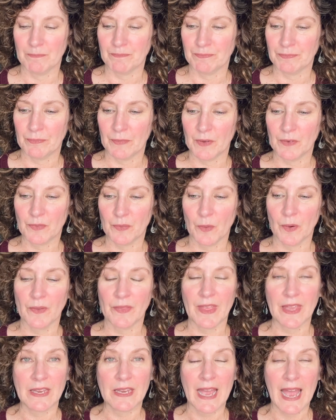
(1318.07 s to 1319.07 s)
before
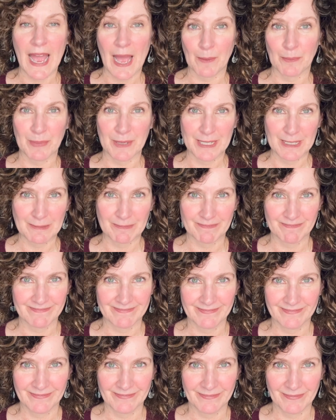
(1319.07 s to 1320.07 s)
they happen.
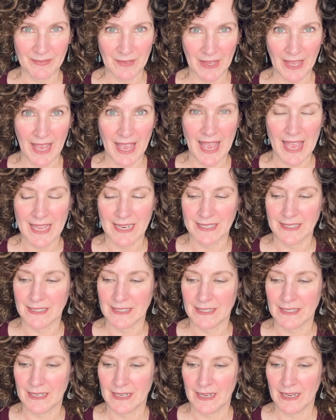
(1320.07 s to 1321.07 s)

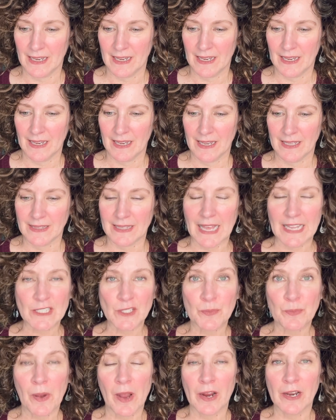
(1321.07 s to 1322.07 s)
And that's
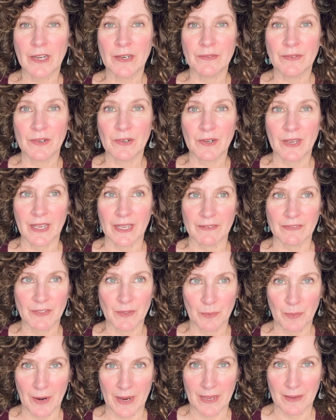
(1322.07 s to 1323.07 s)
part of your gift,
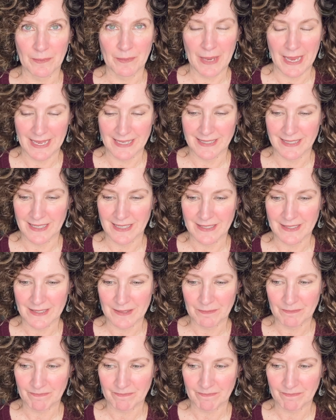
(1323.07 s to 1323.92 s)
Pisces.